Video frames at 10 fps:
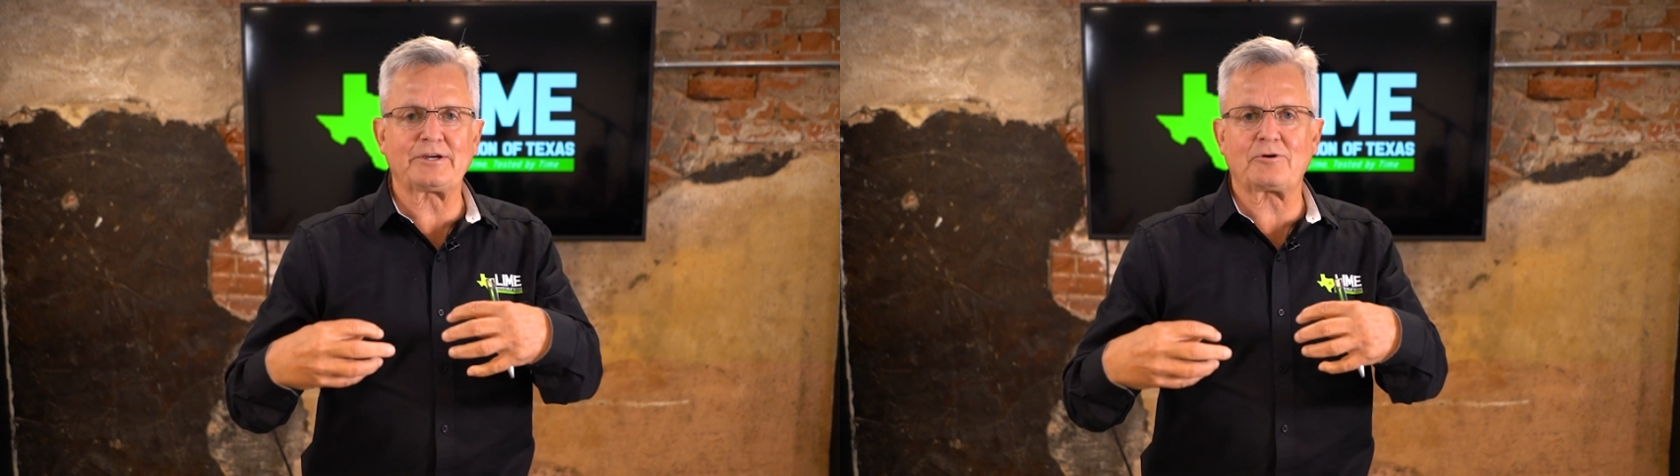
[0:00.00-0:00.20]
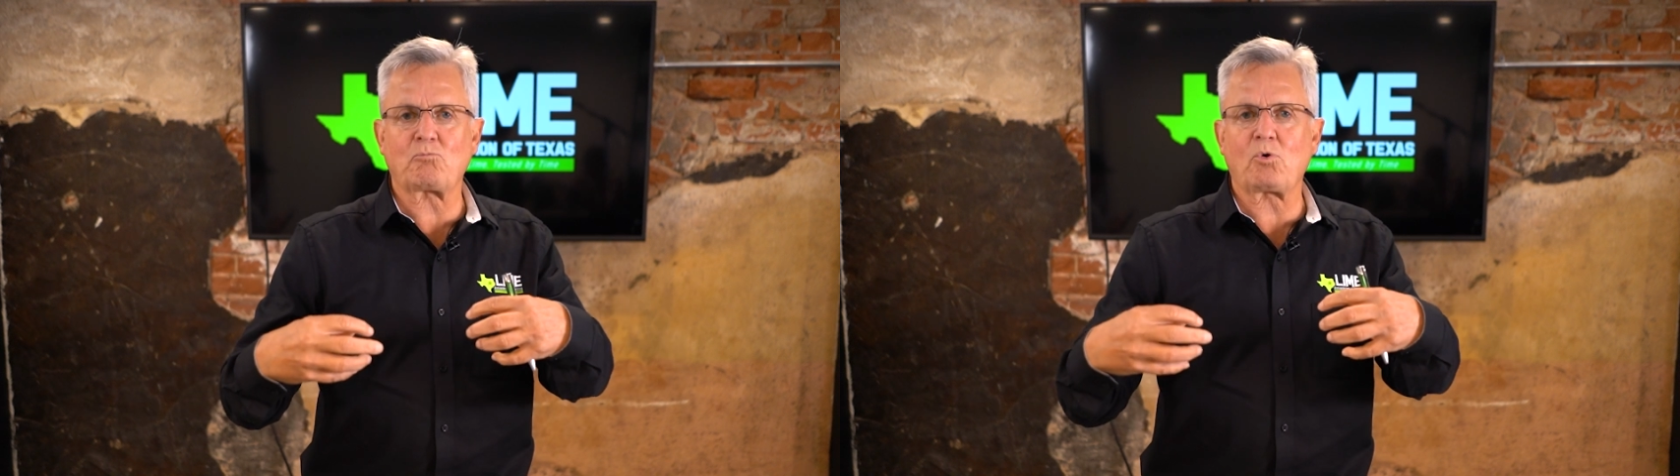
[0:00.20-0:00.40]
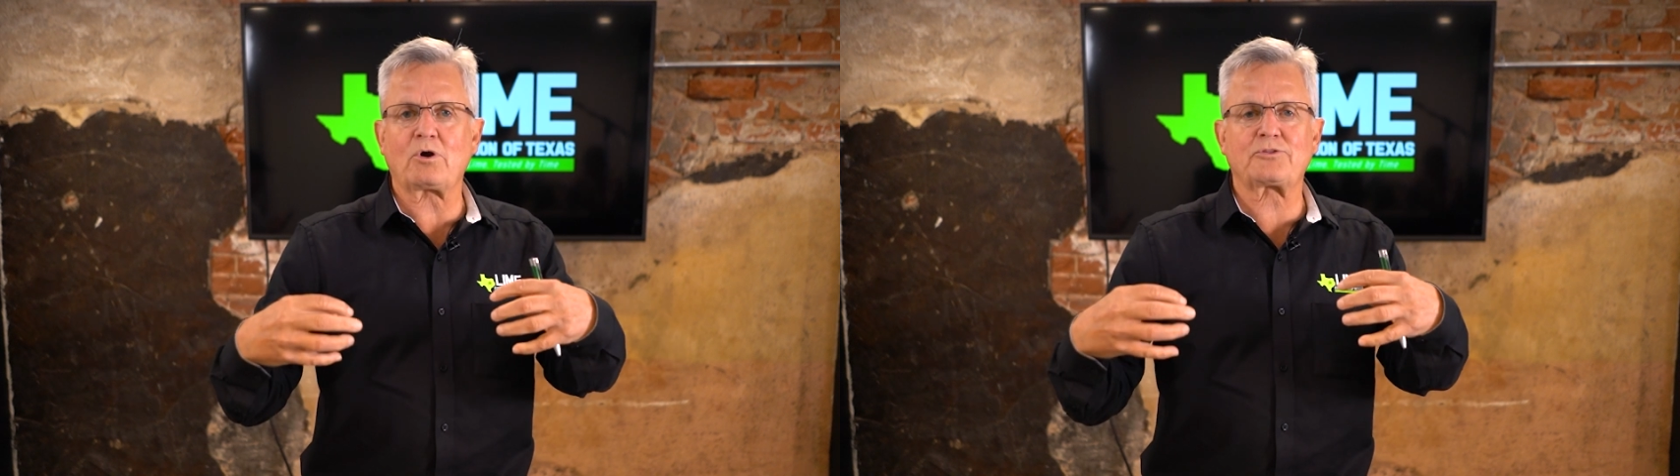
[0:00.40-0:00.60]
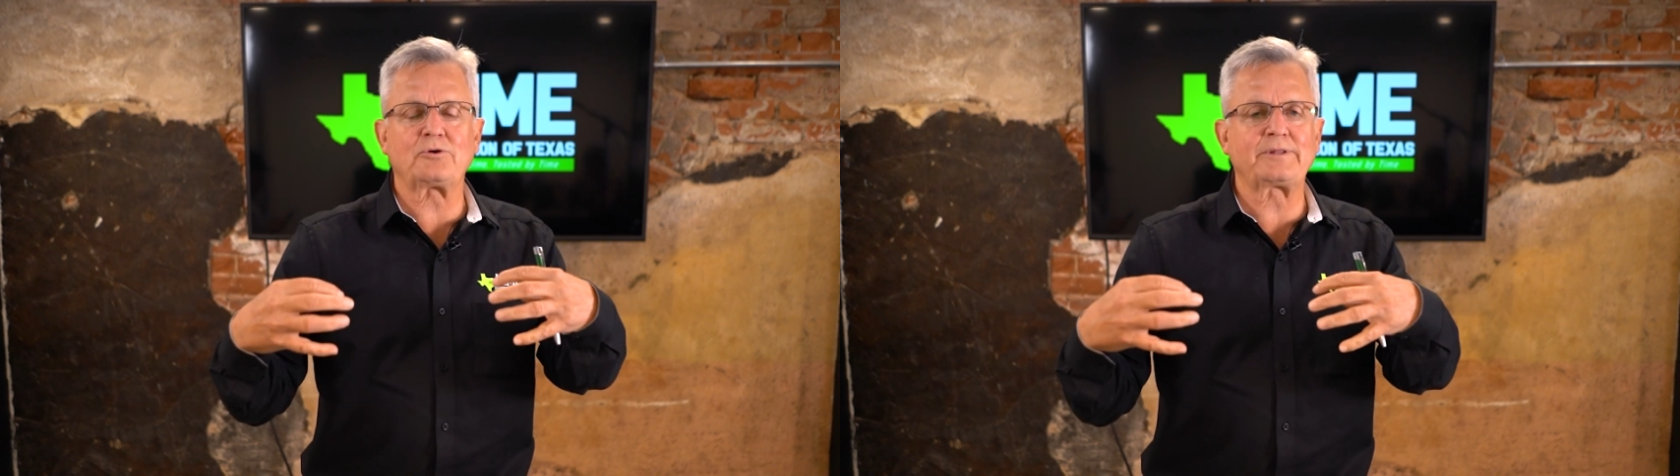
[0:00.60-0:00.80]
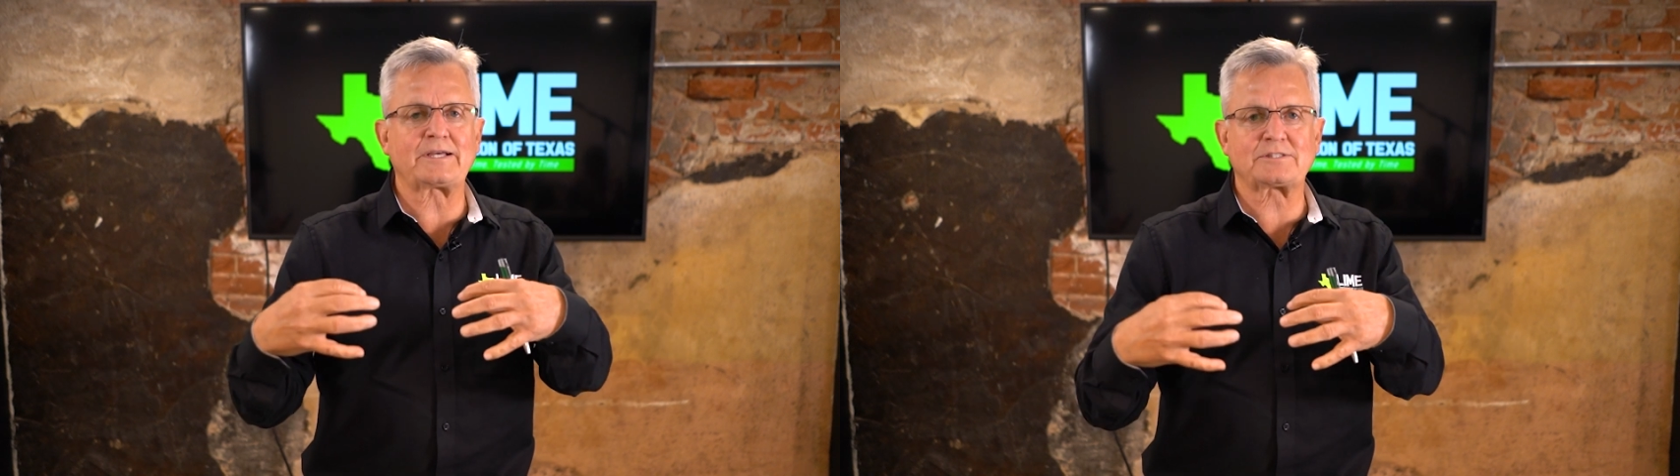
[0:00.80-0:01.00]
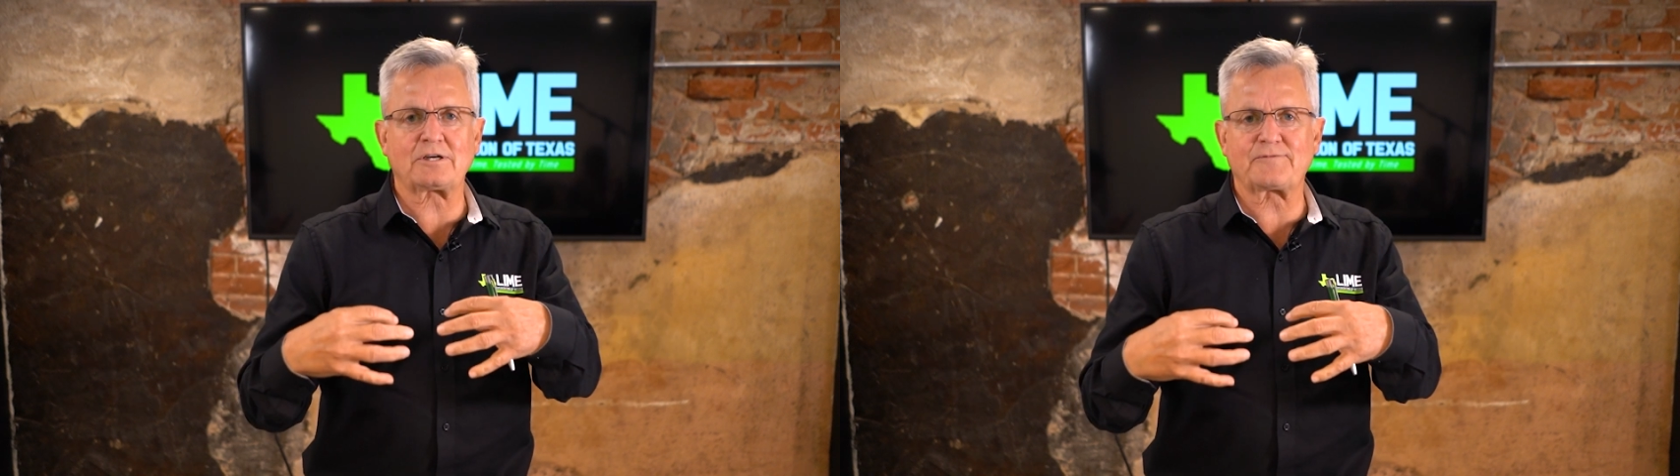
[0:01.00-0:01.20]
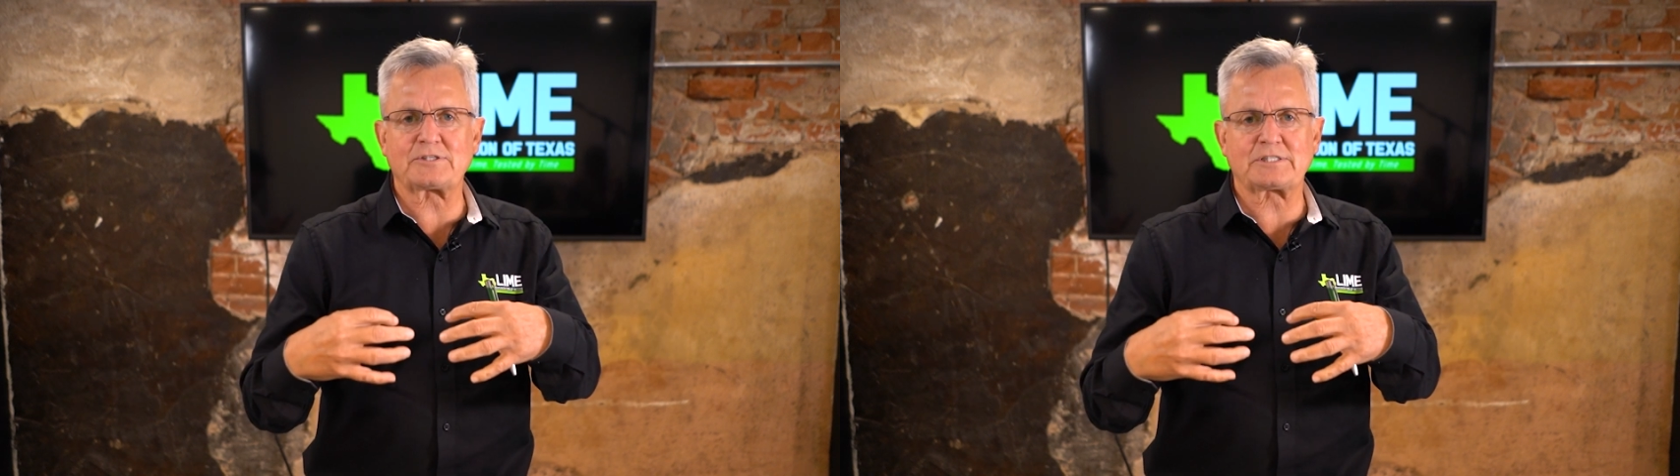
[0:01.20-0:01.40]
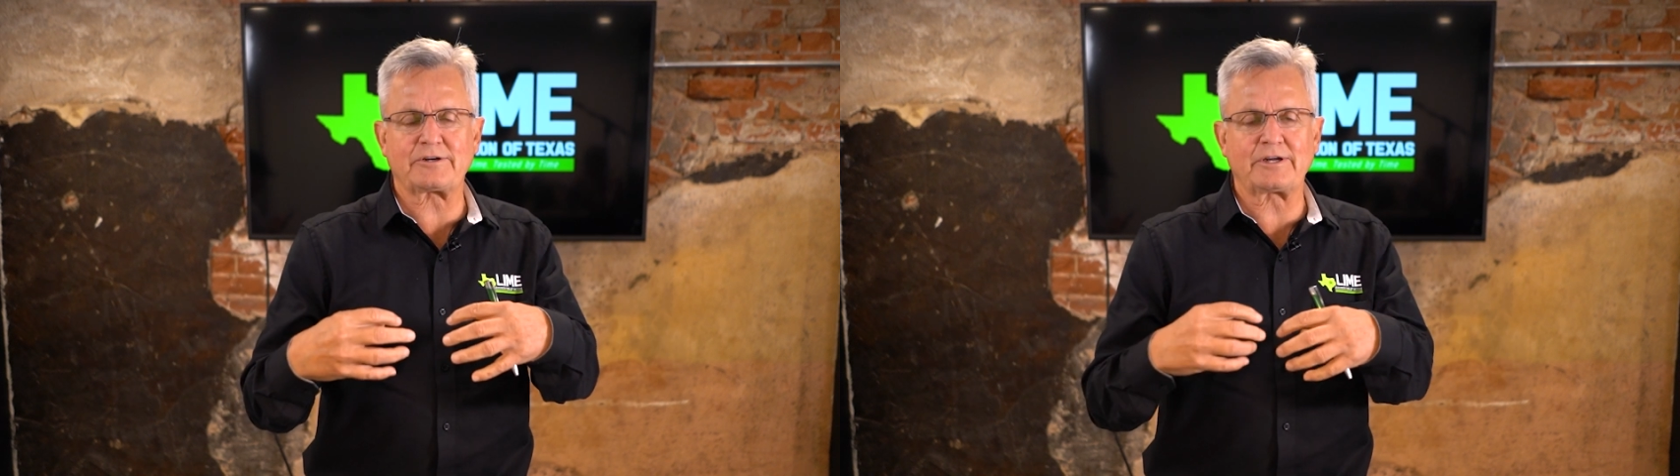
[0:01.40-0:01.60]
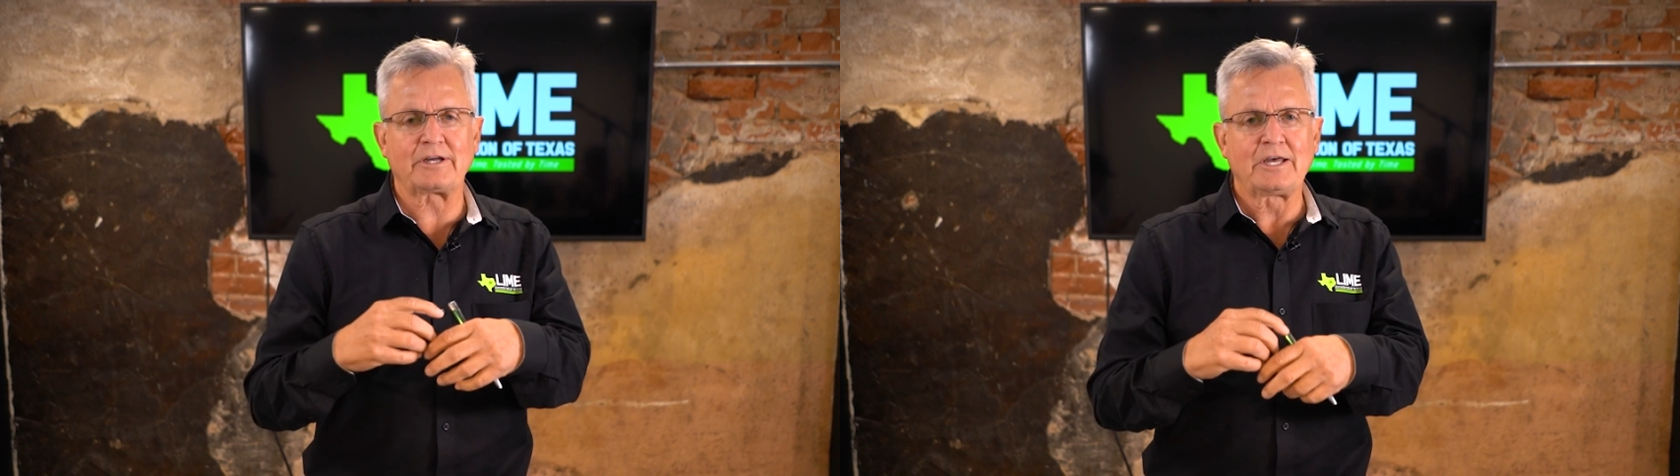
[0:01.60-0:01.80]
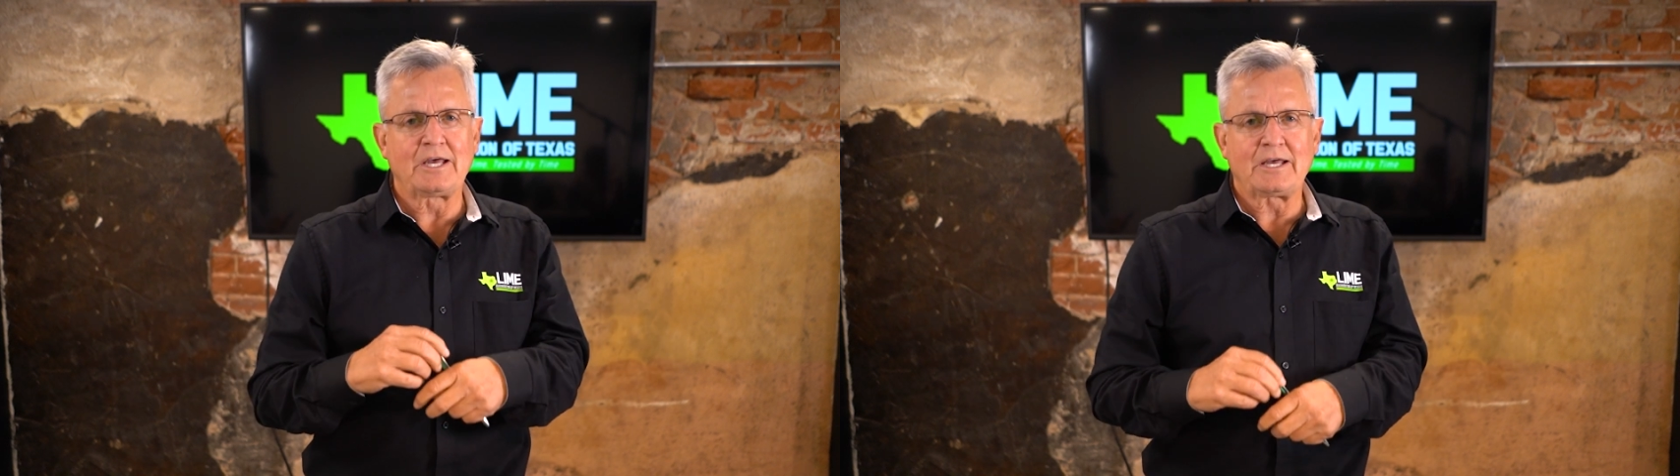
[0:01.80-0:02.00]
there and work through that surface area.